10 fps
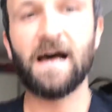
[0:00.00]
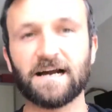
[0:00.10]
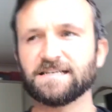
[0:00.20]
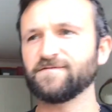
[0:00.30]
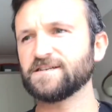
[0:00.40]

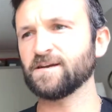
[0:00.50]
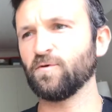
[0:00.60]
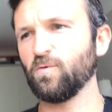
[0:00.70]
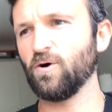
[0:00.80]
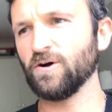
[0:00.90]
Activity number
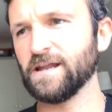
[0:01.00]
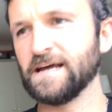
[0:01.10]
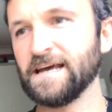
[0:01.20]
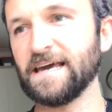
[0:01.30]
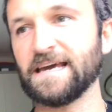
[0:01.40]
1
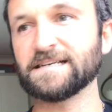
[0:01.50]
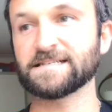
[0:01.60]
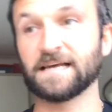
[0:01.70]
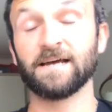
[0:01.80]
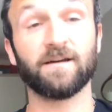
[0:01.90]

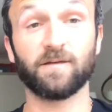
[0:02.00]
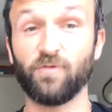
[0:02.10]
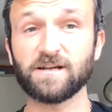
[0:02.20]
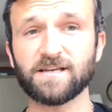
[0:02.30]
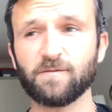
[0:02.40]
is the
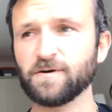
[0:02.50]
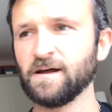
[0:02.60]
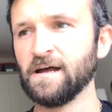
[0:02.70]
press-up.